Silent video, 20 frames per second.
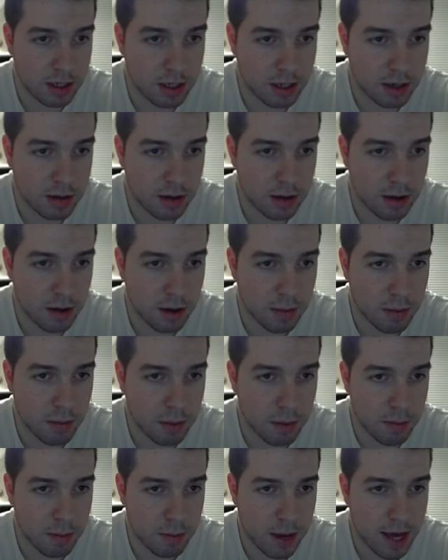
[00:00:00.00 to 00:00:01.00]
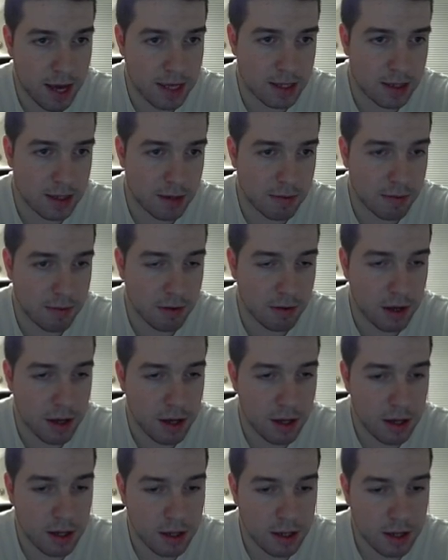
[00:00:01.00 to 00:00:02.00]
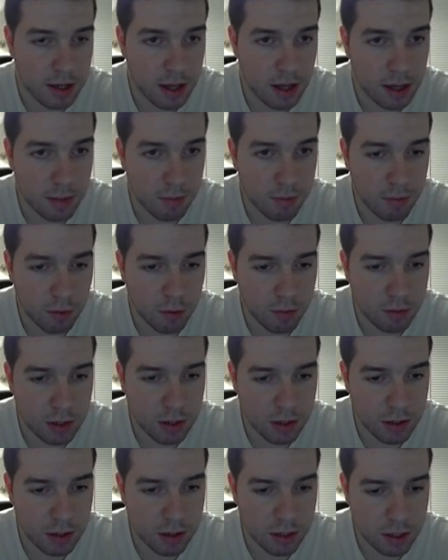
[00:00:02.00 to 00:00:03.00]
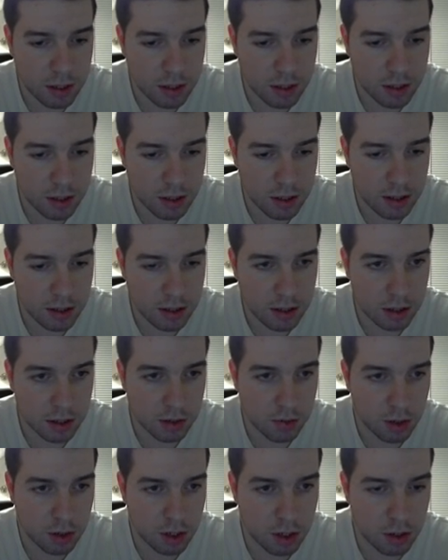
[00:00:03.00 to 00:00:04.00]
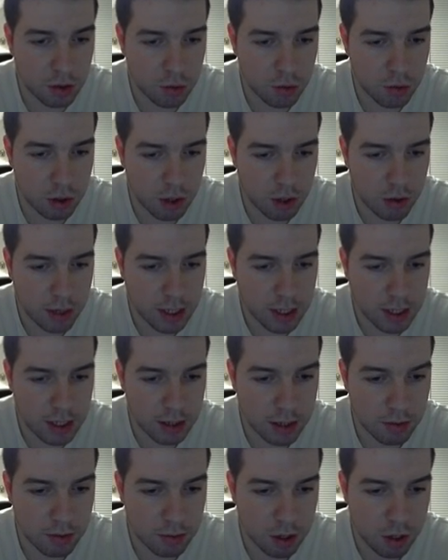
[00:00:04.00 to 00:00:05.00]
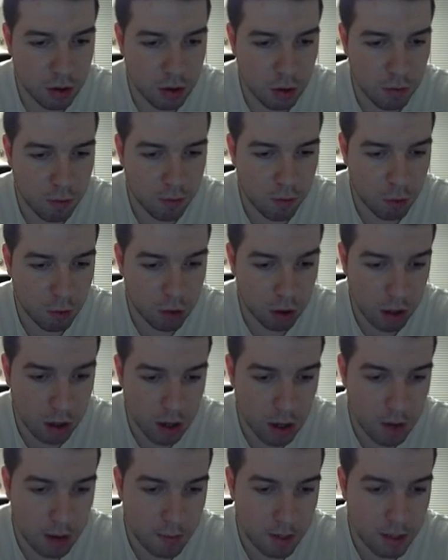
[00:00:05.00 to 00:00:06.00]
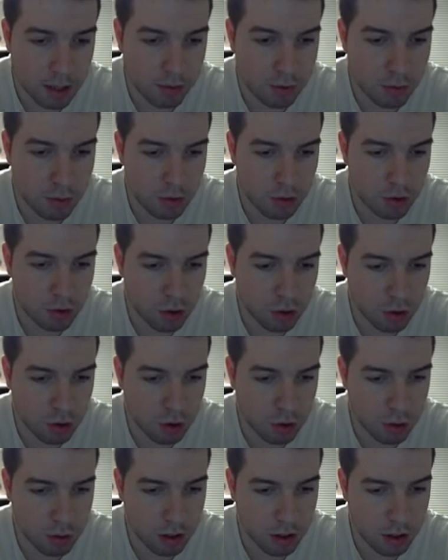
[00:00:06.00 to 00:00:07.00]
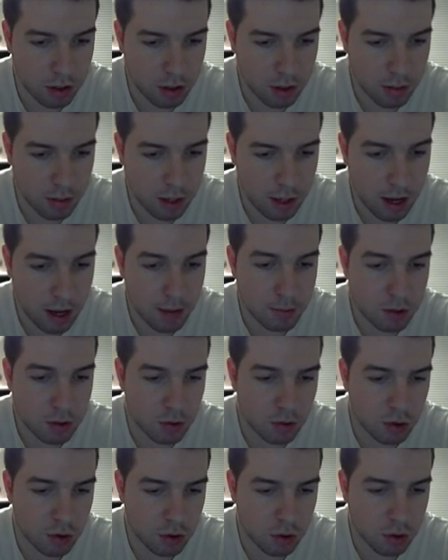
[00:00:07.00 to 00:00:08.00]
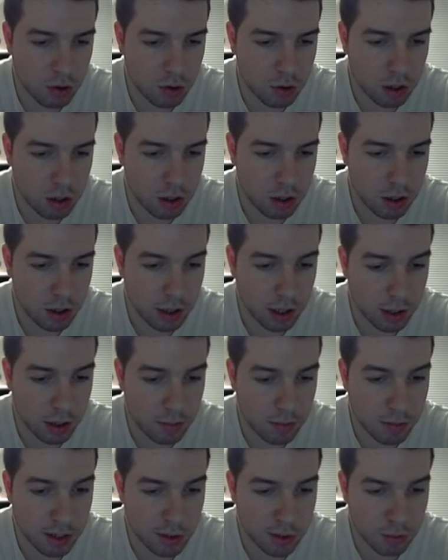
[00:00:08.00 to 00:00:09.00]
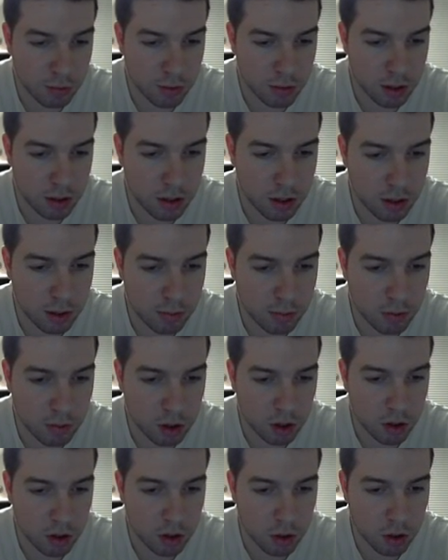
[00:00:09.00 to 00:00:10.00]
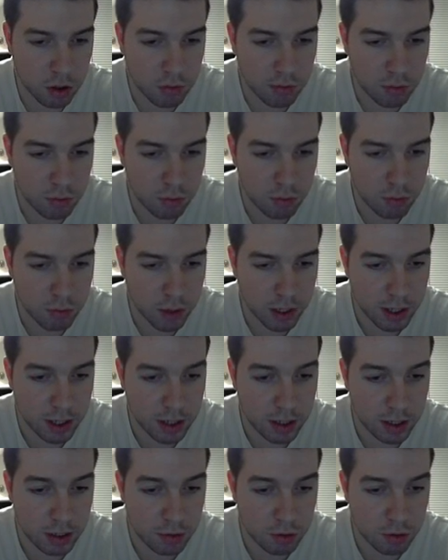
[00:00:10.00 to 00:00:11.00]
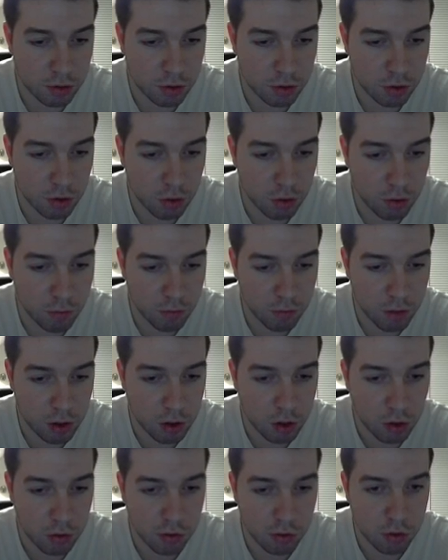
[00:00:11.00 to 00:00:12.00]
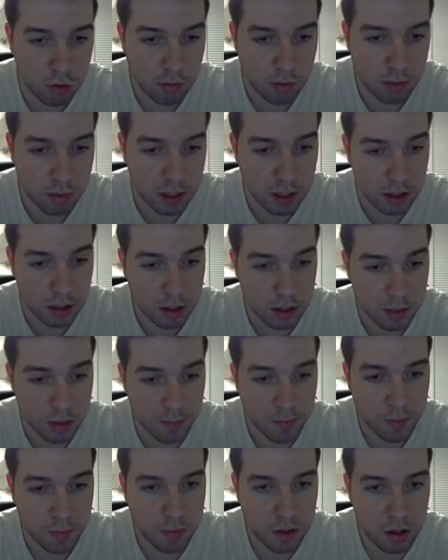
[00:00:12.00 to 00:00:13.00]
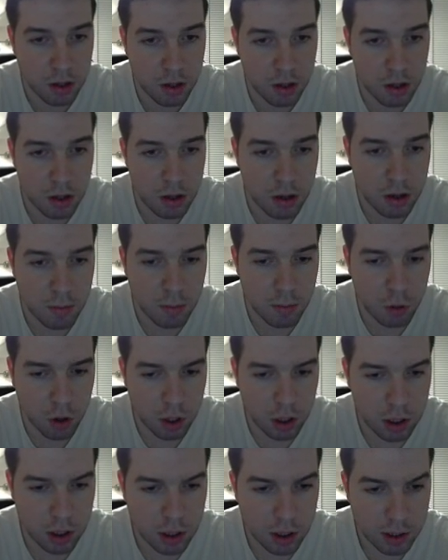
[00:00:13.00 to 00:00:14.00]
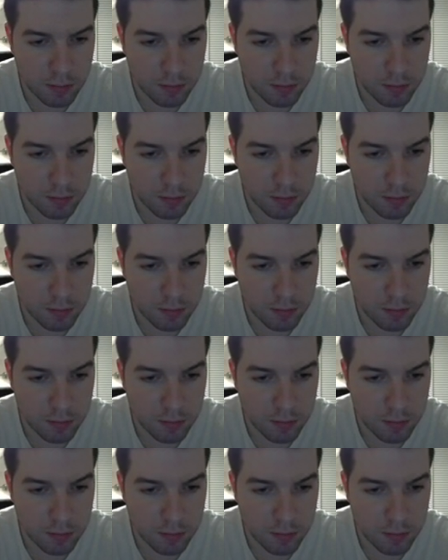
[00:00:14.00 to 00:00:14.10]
a passive setup from the CTs, not really too aggressive. They go for bedroom control with, apps control, clearing bedroom with Molotov, Dupree getting control of window room and boiler.